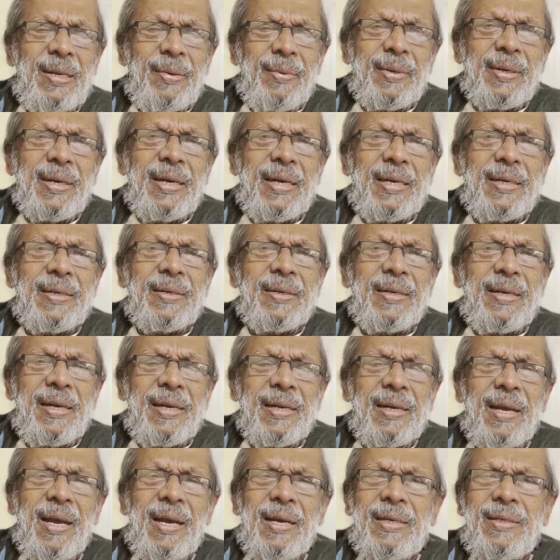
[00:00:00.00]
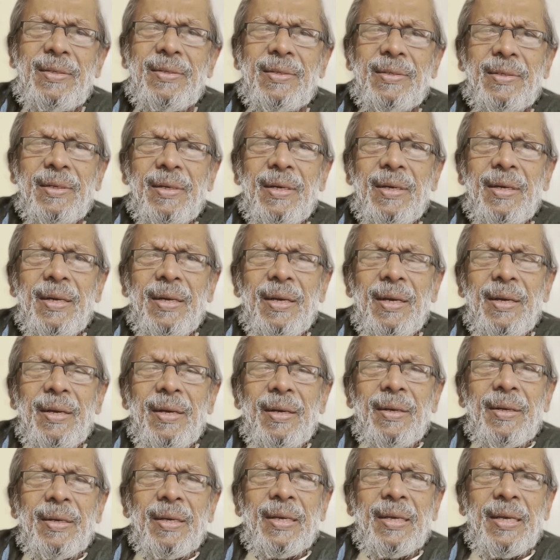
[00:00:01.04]
get realized,
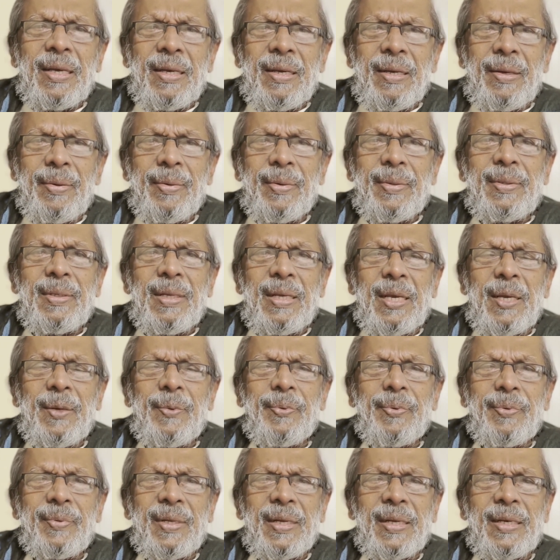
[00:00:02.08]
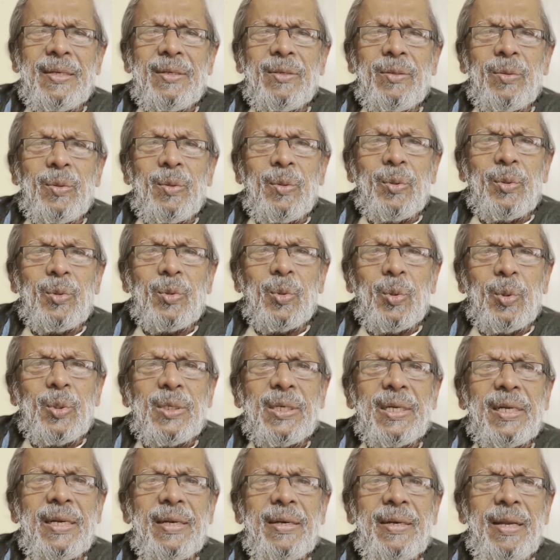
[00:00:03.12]
even if there is no
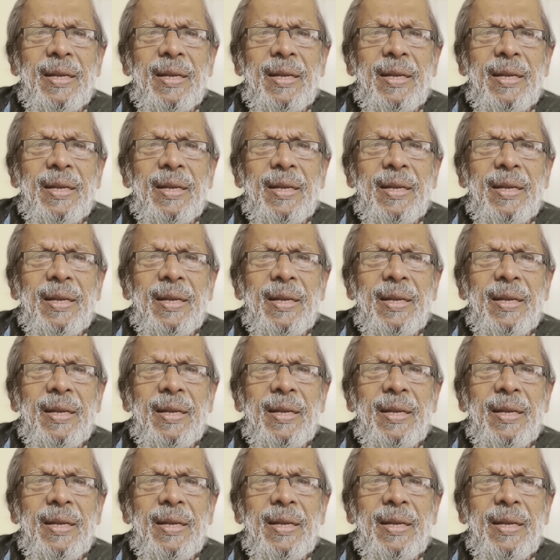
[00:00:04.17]
social and